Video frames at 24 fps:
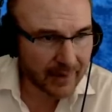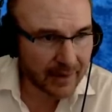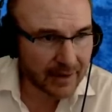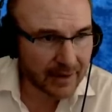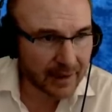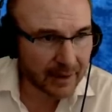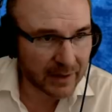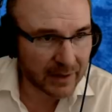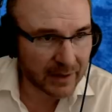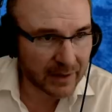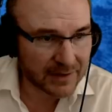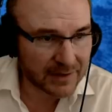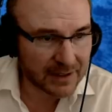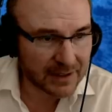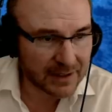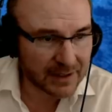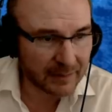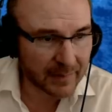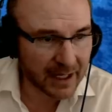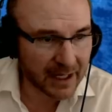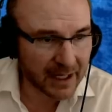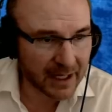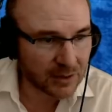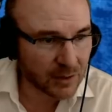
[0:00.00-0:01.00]
Coming of the Son
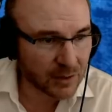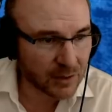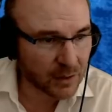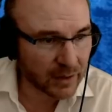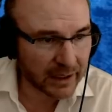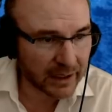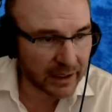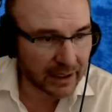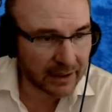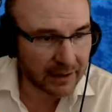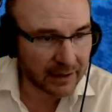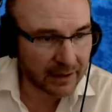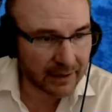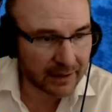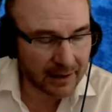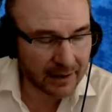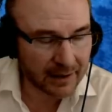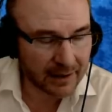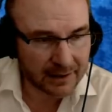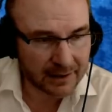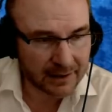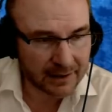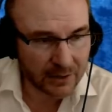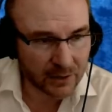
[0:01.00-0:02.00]
of Man, quoting
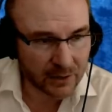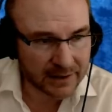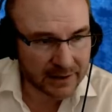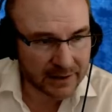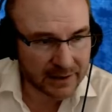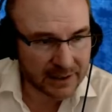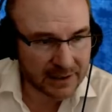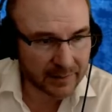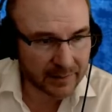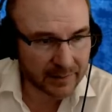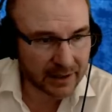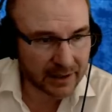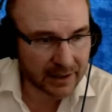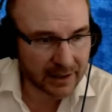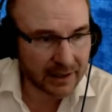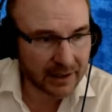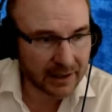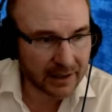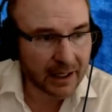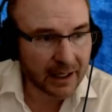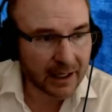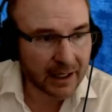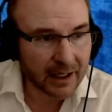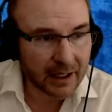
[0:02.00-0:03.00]
uh, the Old Testament.
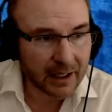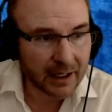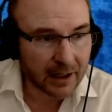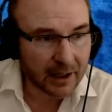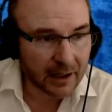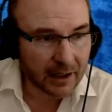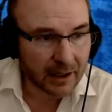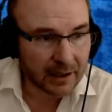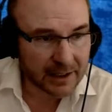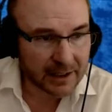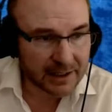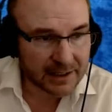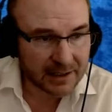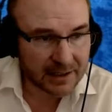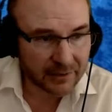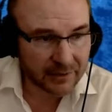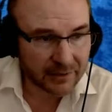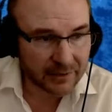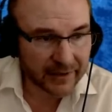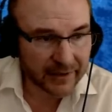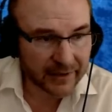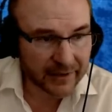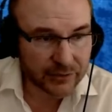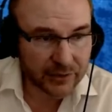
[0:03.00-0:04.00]
Lesson of
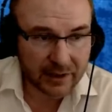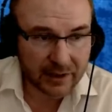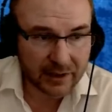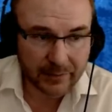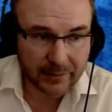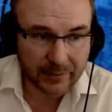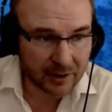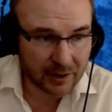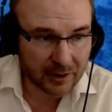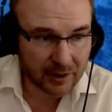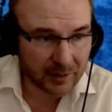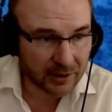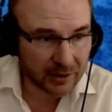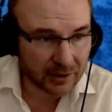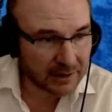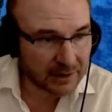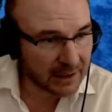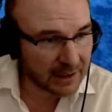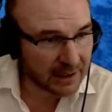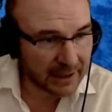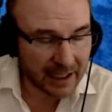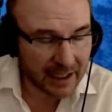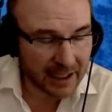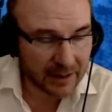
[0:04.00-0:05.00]
the fig tree, parable,
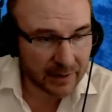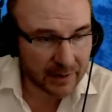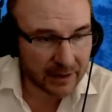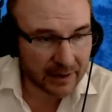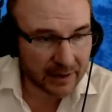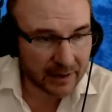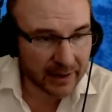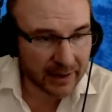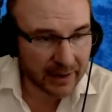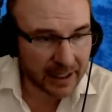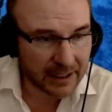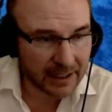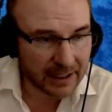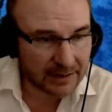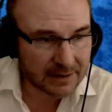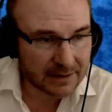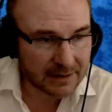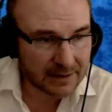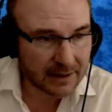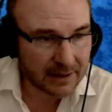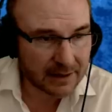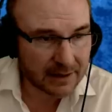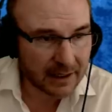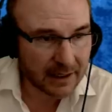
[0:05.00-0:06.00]
didn't happen in the
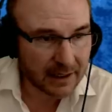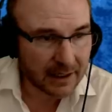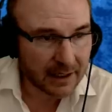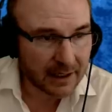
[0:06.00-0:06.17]
past.